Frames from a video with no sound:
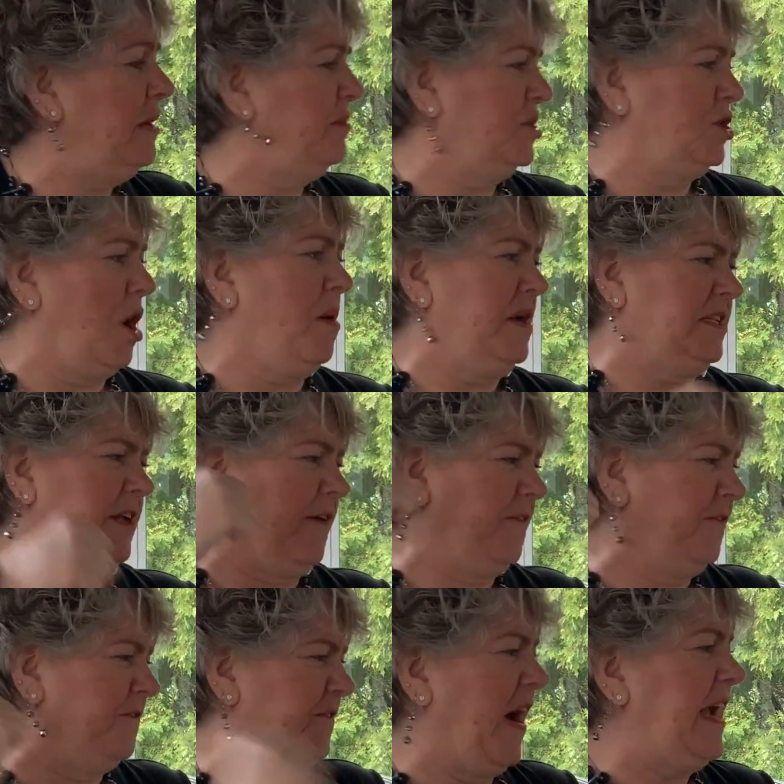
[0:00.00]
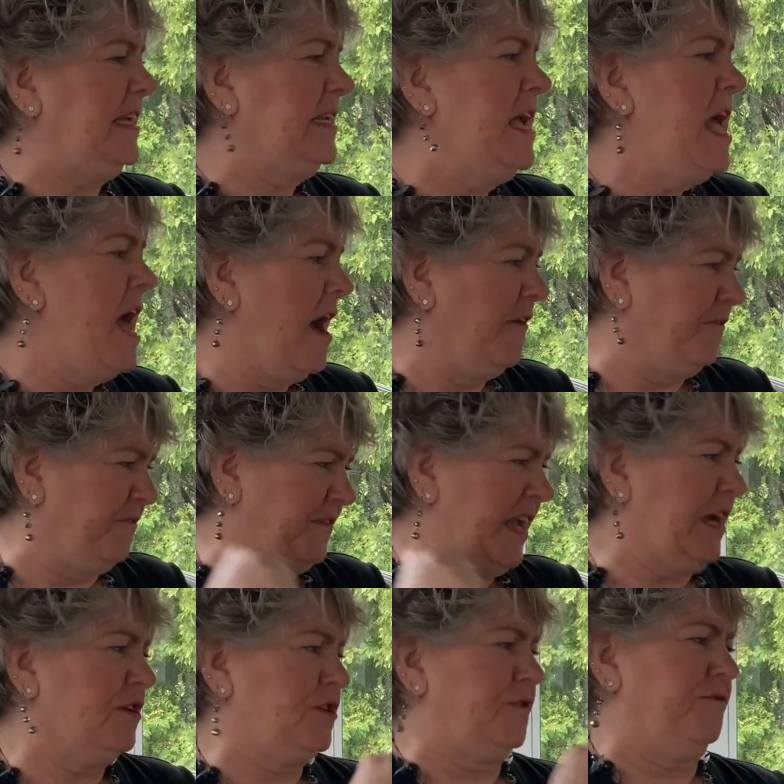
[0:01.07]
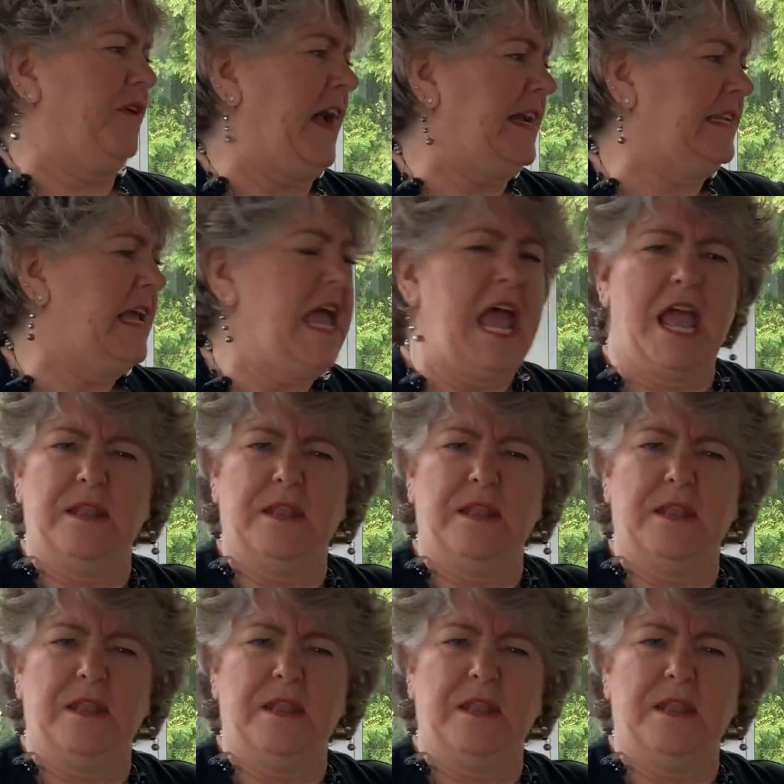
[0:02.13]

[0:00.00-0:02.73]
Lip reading: he was going to fight a fierce fight